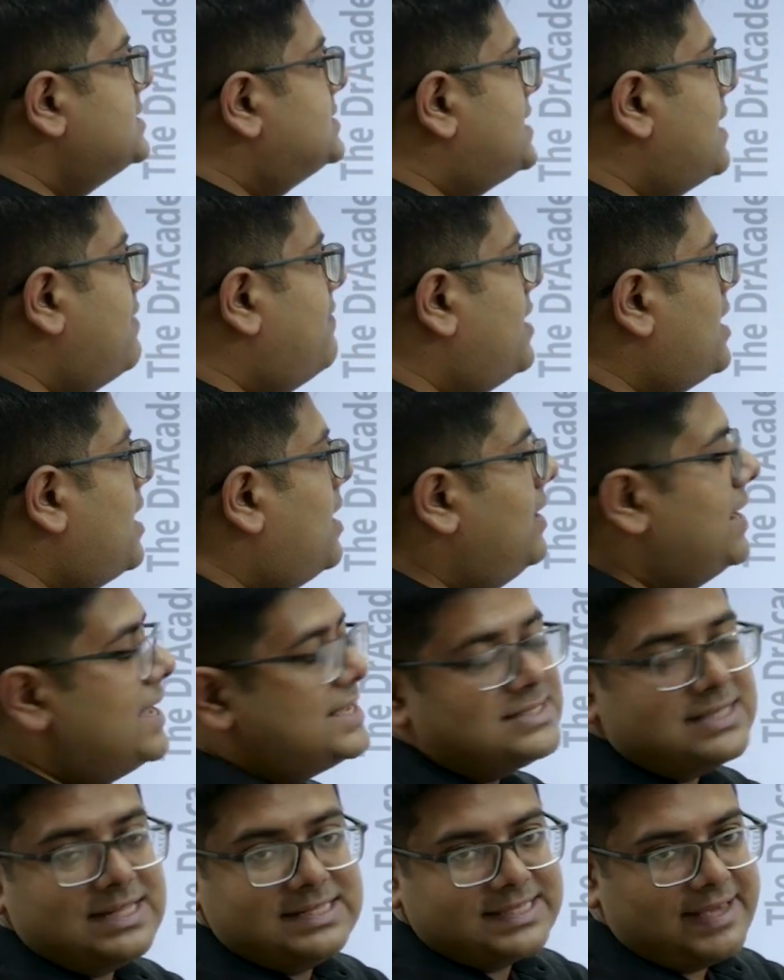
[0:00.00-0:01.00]

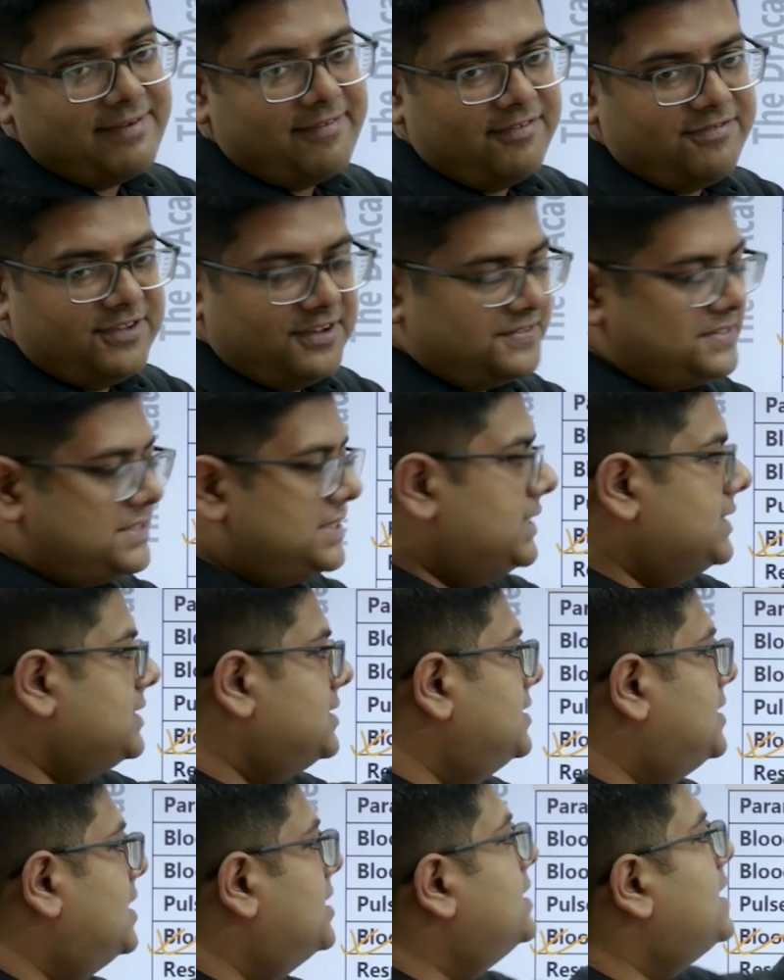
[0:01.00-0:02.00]
Less than 750,
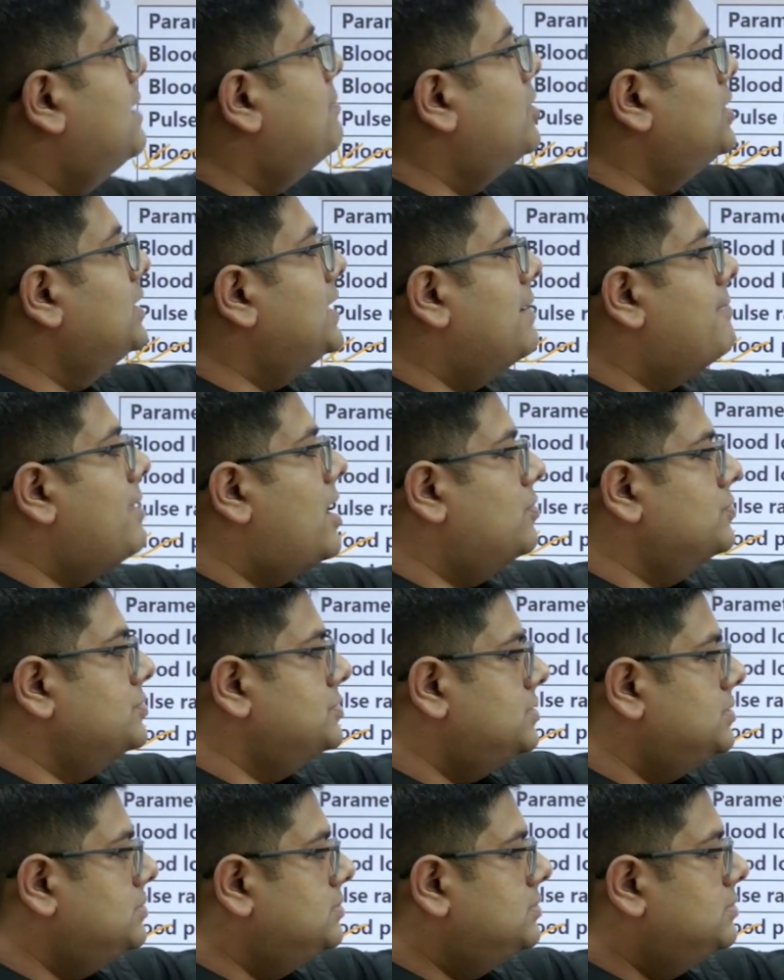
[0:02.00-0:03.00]
then double the
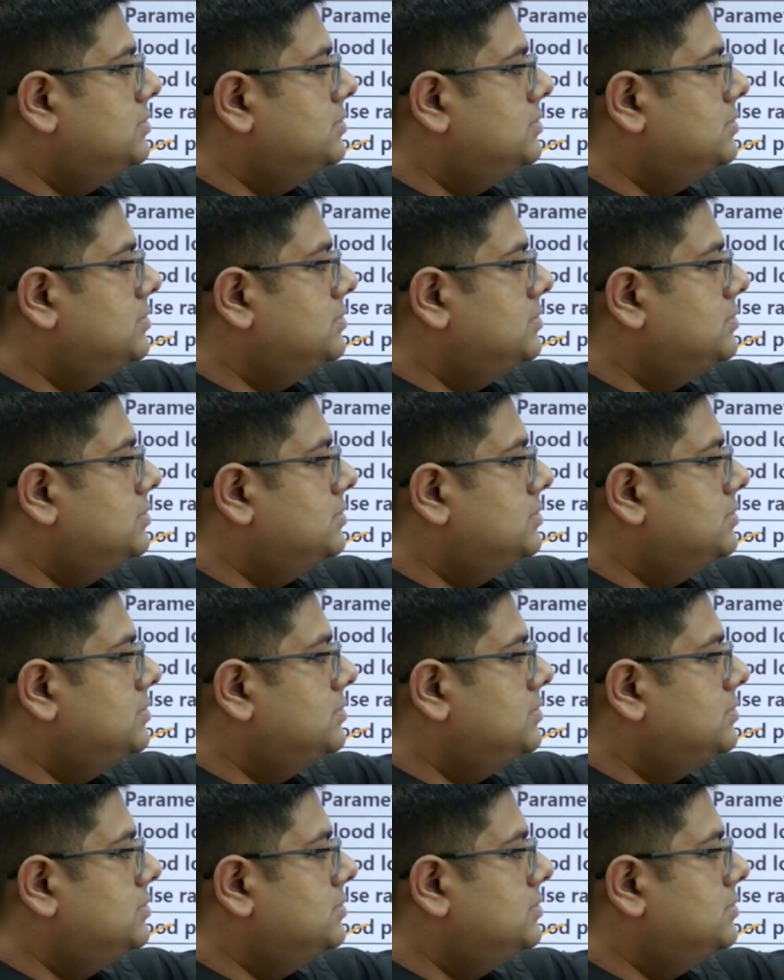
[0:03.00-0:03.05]
amount.